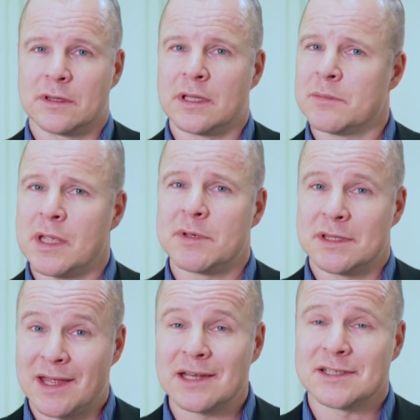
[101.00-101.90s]
Then maybe
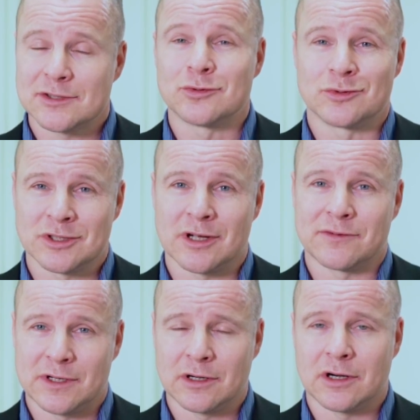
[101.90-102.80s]
that is too
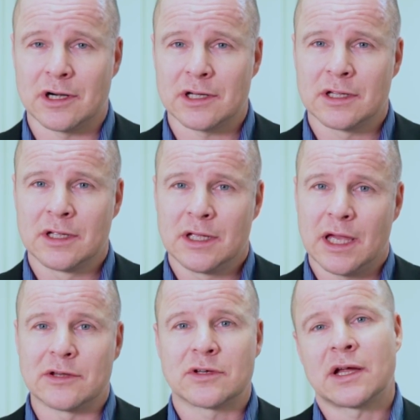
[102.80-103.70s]
tough and hard.
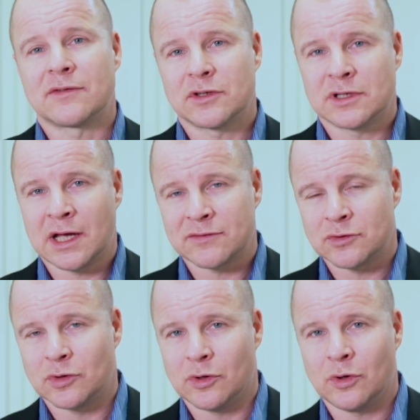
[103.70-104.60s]
And you kind of have
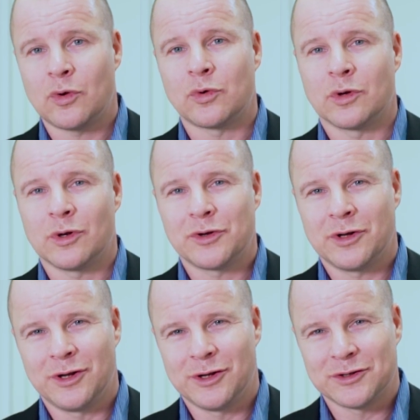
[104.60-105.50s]
to low,
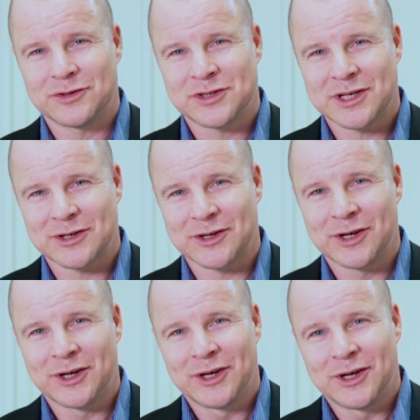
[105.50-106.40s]
uh, take a
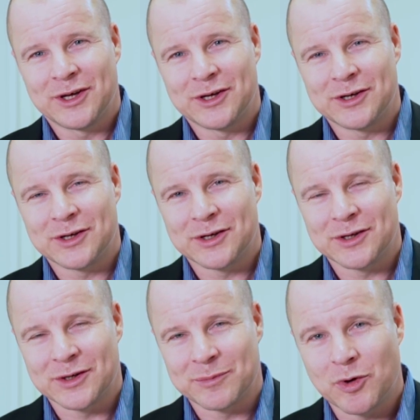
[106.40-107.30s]

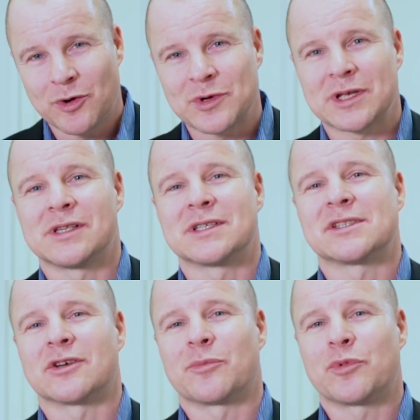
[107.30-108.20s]
uh, more
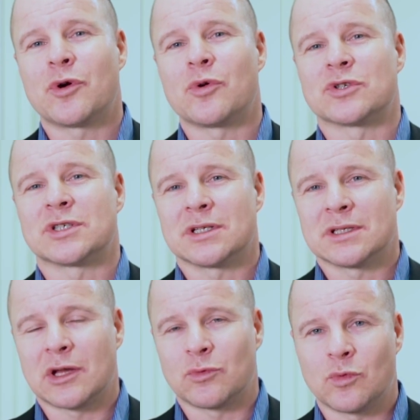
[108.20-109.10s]
realistic approach
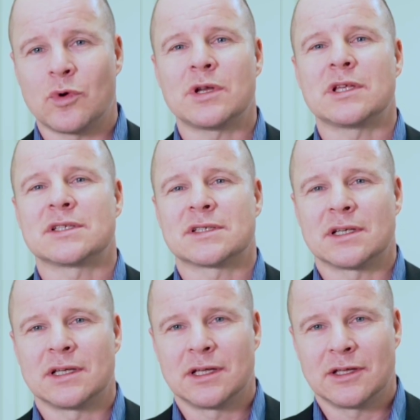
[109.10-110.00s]
that what is
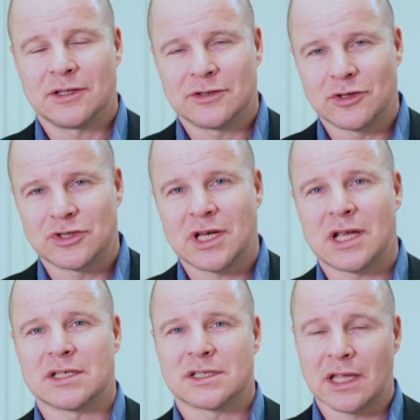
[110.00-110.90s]
the
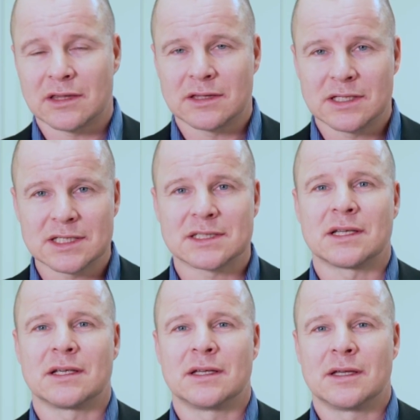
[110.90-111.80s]
change that
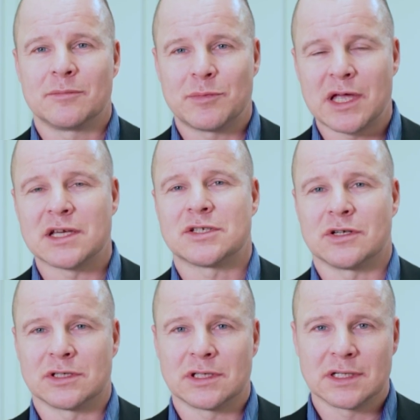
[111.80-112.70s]
this
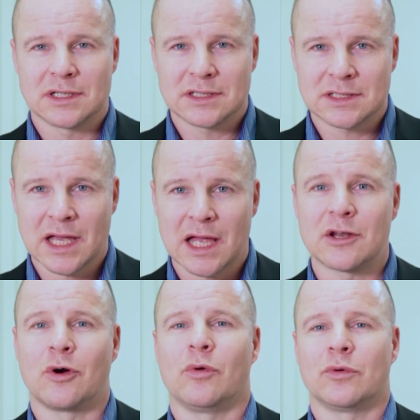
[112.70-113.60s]
patient can
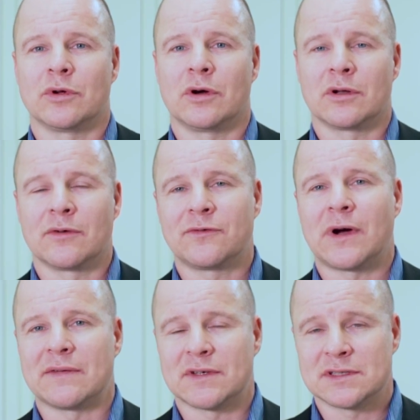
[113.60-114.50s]
hold on on
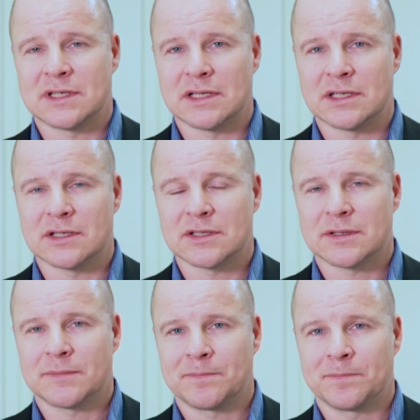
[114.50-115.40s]
five and 10 years.